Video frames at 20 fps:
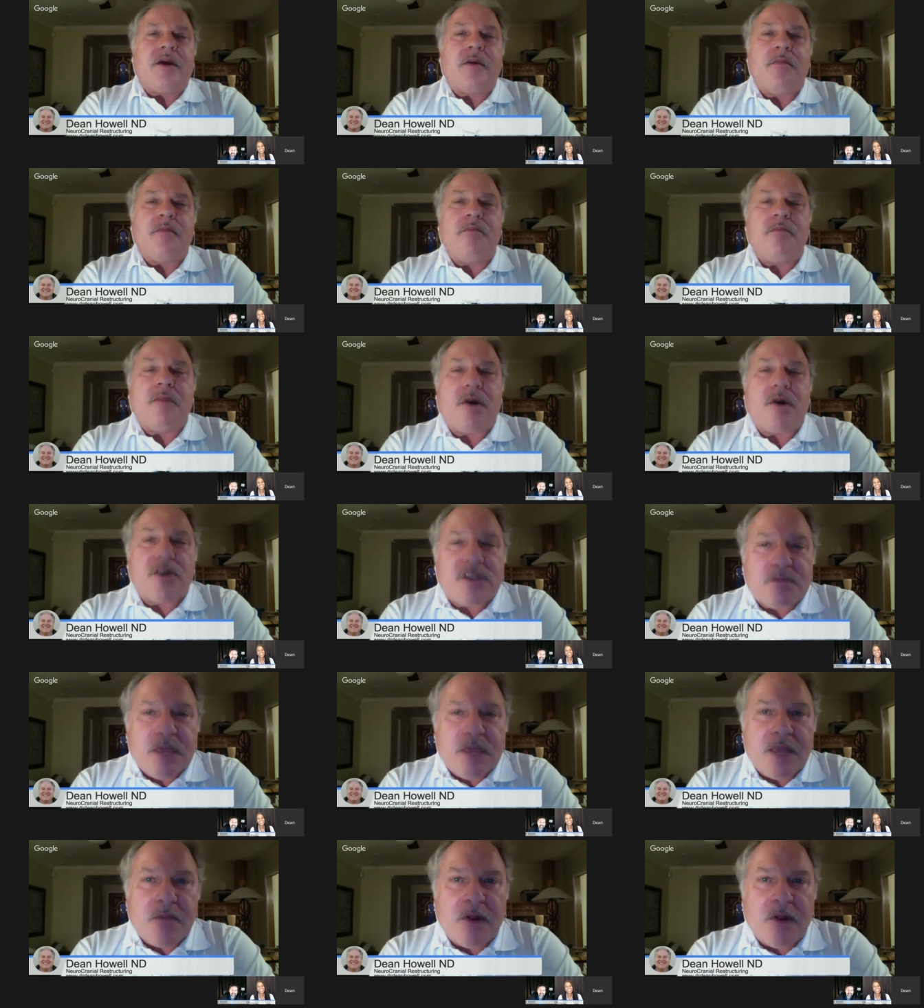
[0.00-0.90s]

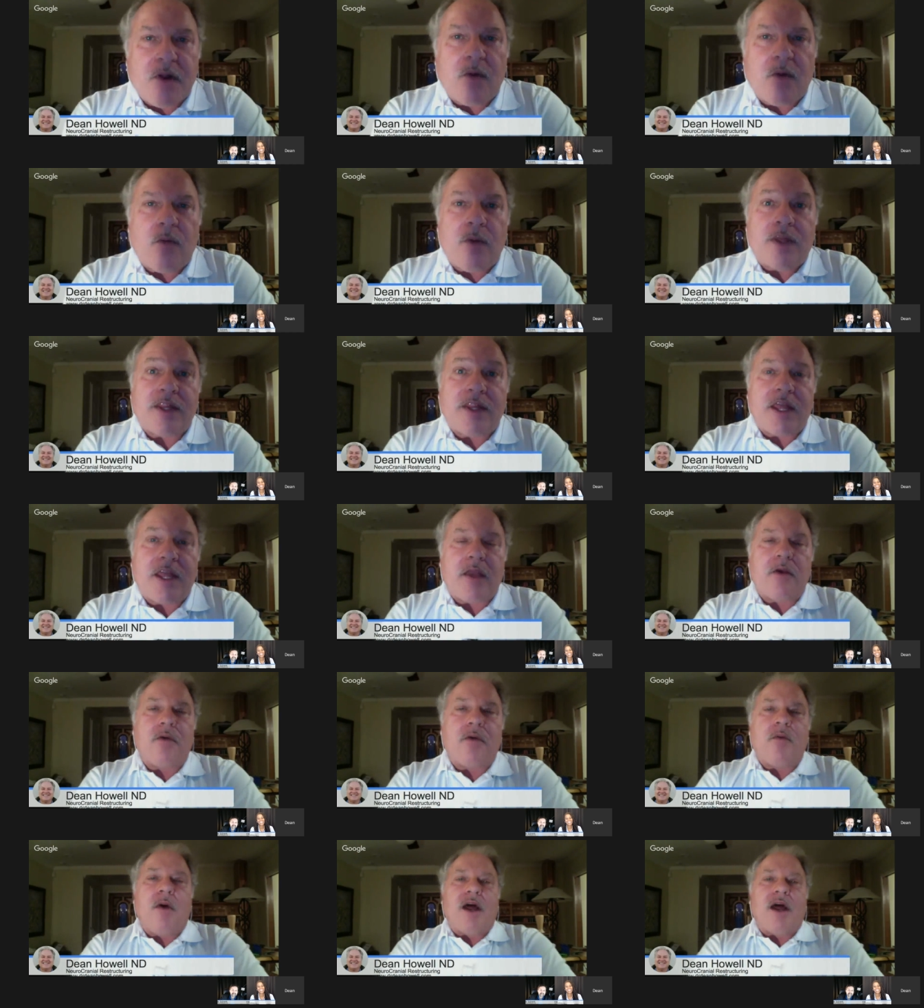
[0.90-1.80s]
most people, when they
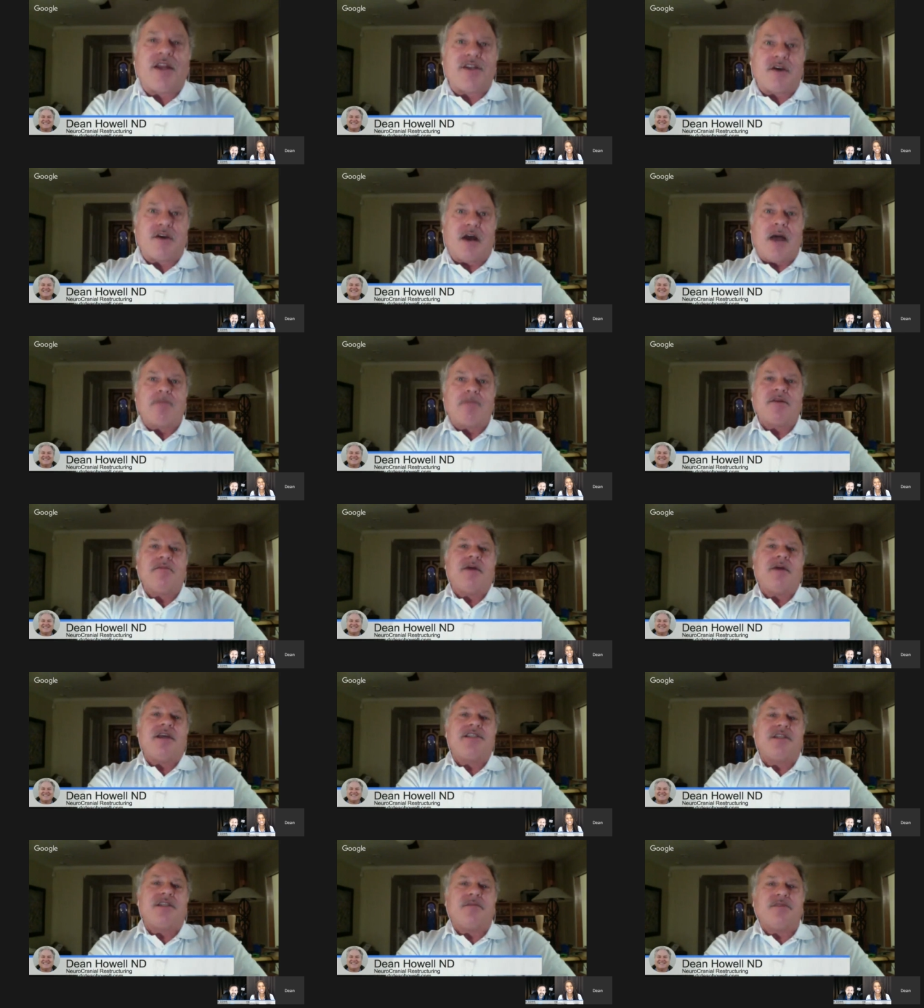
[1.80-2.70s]
want to
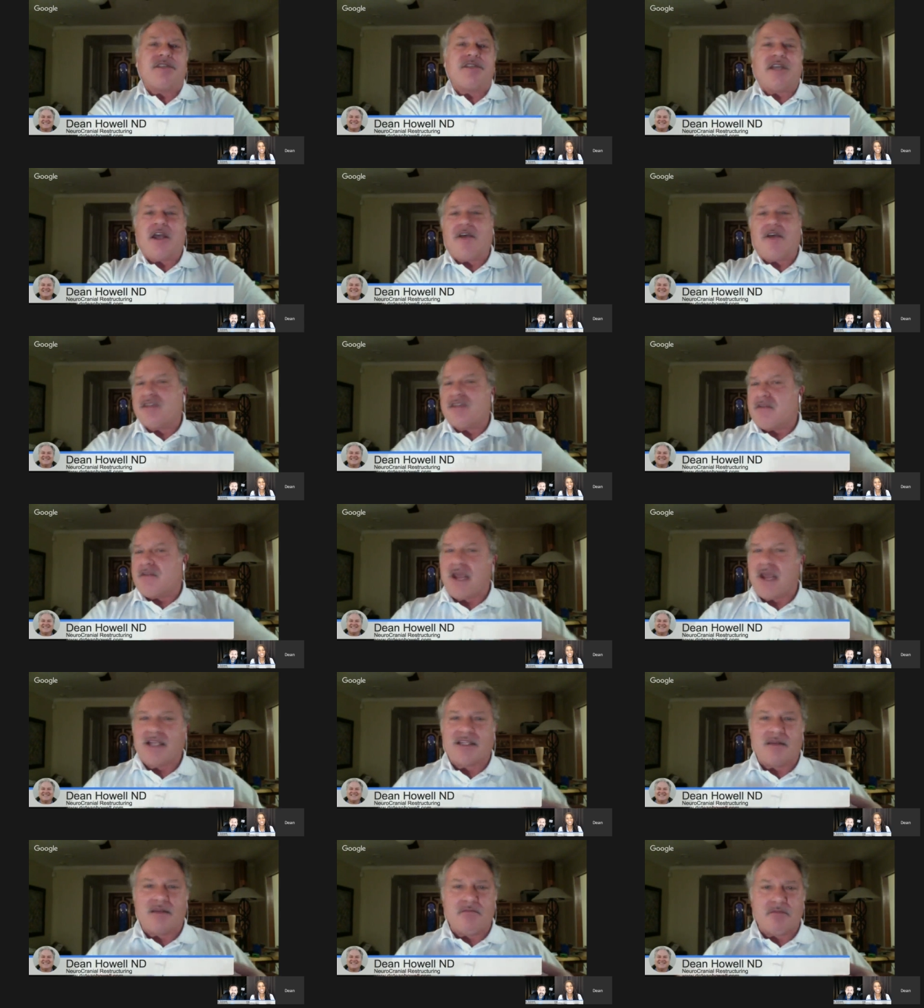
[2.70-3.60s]
optimize themselves and
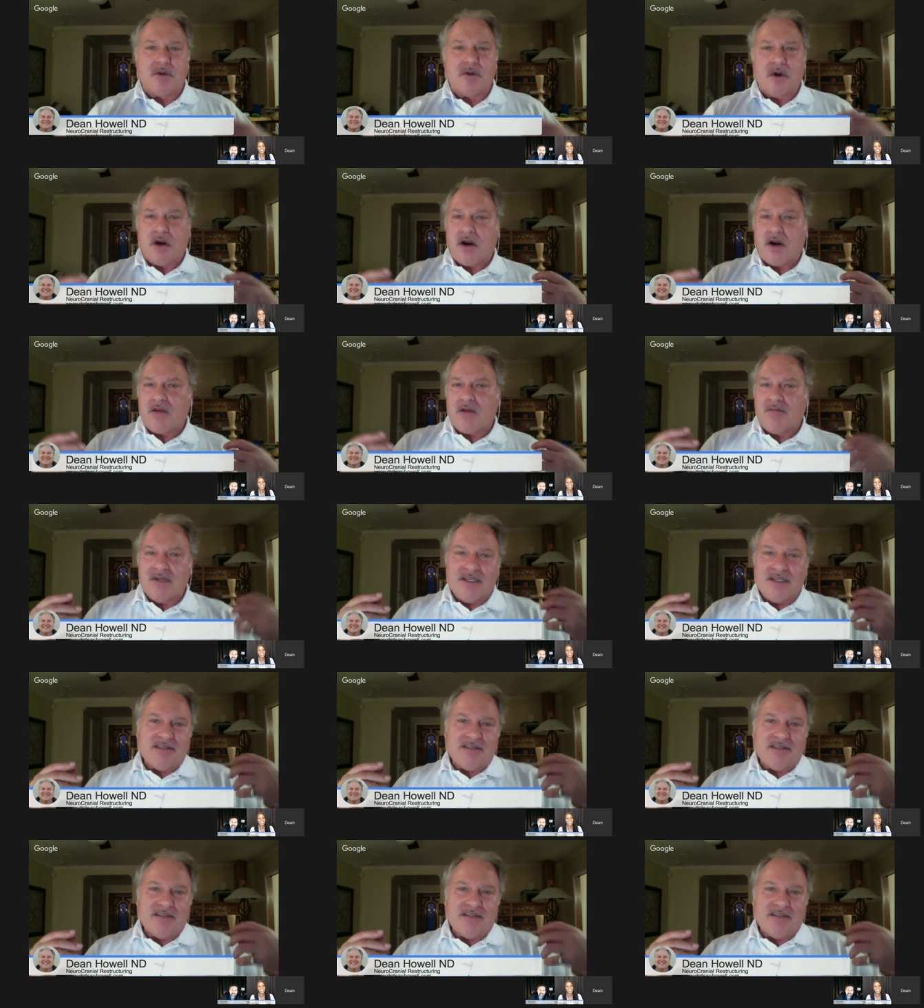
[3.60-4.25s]
make them more